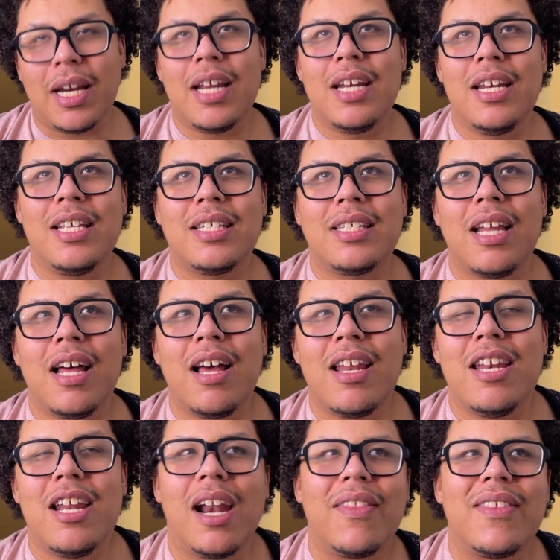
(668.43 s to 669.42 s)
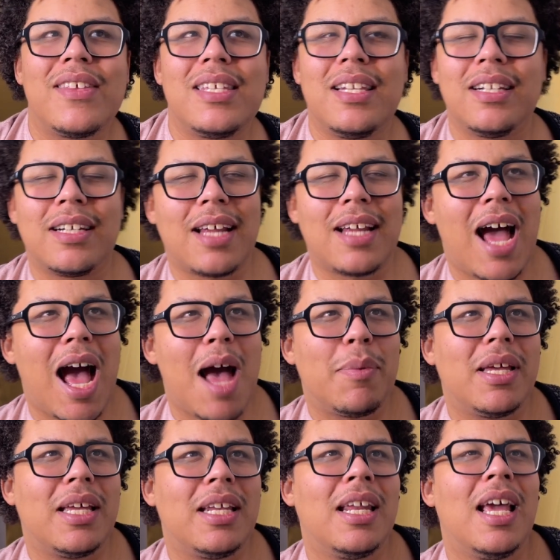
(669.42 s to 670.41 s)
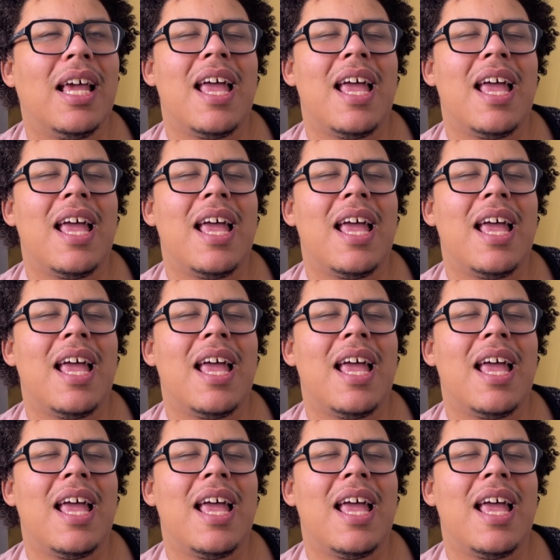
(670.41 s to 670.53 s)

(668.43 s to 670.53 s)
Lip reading: And it's not none of this needed to happen